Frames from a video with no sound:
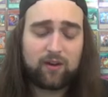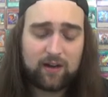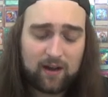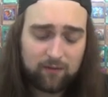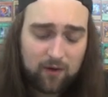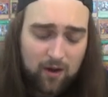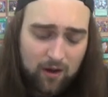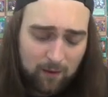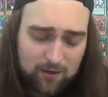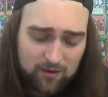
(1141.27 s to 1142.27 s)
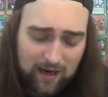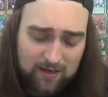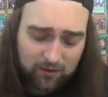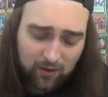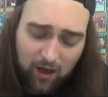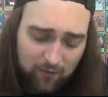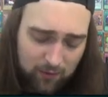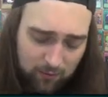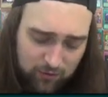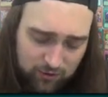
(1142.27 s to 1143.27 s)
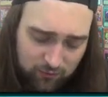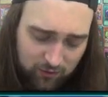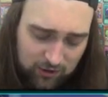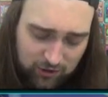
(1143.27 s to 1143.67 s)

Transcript: than enough. I mean you guys, a lot of you are just really